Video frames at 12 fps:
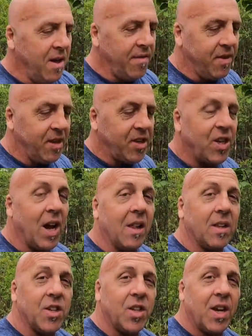Very
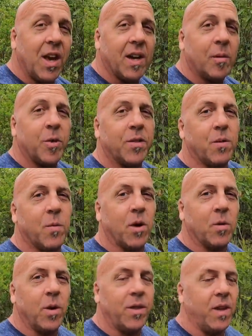challenging animal to
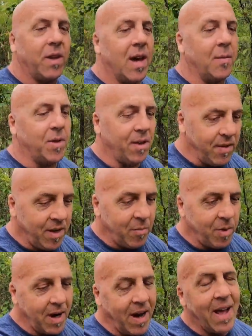work with in captivity,
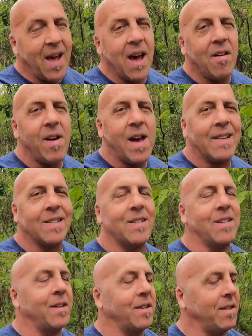but I have had
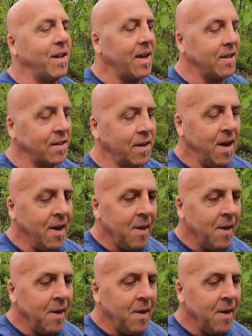success.